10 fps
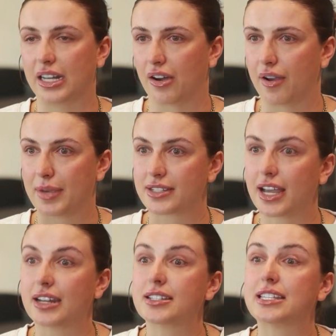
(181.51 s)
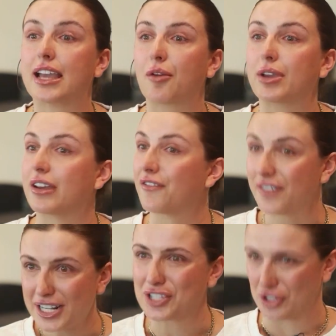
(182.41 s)
I'm excited to see how we can
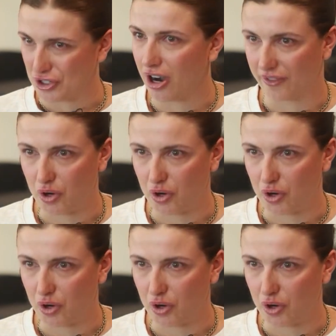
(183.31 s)
fix the scar,